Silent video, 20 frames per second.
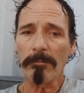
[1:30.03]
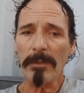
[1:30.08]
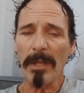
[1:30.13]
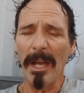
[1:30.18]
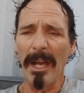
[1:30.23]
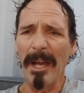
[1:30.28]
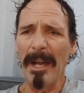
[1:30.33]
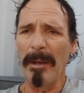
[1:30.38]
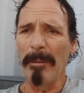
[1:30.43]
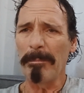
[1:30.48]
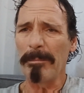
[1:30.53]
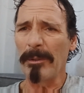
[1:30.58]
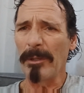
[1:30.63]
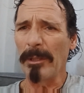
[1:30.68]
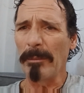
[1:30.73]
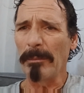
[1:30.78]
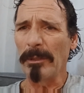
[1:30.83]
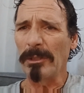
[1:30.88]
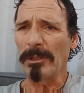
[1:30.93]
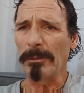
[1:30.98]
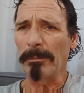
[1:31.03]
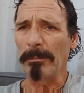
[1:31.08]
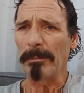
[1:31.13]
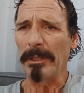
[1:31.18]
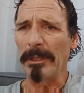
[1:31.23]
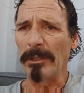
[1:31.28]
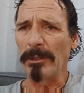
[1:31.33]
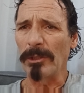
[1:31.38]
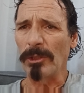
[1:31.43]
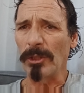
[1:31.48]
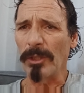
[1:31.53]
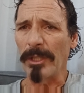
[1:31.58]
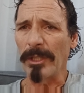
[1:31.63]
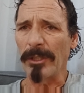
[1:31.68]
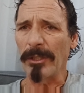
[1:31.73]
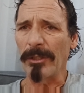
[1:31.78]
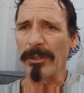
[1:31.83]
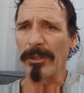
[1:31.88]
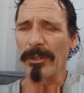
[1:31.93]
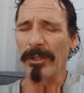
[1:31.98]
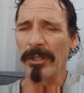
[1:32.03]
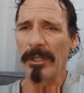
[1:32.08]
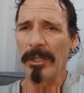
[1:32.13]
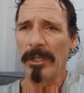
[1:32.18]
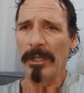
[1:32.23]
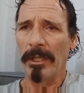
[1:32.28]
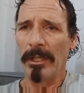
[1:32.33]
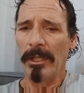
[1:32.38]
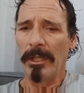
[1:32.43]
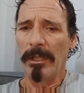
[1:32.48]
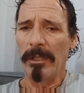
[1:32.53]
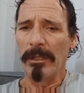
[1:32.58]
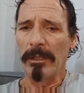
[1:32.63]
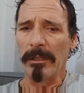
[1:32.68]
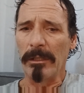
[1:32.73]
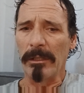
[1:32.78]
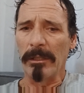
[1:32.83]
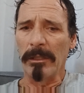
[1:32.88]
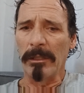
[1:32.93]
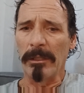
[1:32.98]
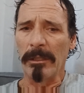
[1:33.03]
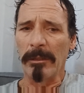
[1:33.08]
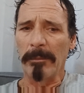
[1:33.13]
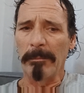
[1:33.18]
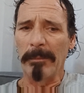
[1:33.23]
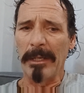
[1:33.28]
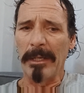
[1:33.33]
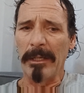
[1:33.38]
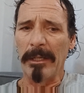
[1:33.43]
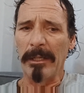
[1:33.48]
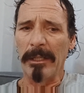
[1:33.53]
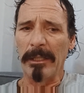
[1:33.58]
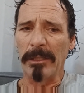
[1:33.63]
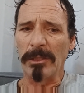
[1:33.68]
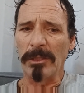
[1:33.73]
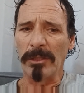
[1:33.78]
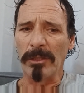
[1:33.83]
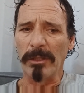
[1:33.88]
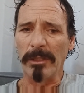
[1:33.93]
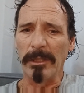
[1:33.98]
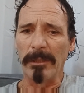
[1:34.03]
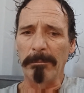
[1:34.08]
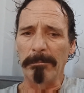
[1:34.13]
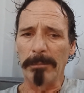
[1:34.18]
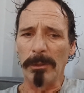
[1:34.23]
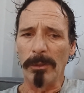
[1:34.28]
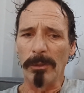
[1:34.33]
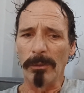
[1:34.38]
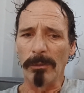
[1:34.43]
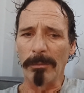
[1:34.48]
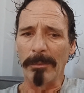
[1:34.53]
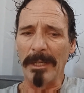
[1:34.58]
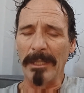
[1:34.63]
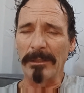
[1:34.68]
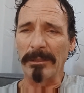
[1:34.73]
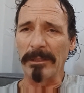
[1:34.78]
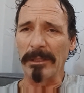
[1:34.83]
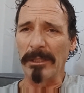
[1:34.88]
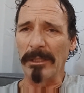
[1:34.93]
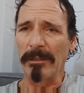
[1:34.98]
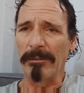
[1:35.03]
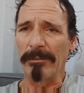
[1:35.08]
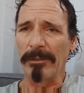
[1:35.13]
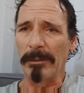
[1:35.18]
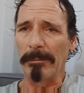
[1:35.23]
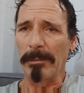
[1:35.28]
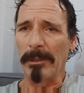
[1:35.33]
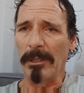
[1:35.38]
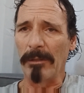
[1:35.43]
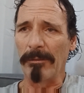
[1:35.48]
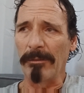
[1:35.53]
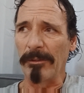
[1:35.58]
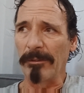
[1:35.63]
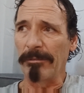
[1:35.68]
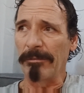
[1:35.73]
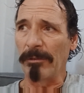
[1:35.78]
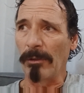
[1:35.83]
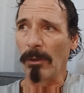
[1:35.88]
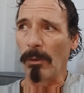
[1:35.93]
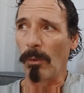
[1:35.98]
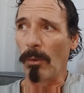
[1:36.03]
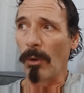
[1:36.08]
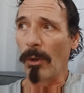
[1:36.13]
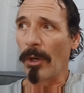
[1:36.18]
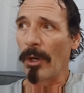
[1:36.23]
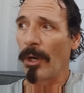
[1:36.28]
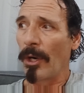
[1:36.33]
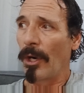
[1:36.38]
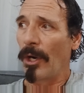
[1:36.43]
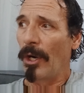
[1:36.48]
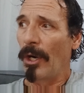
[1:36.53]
I'm pretty much a beer drinker. I actually pulled myself up off the floor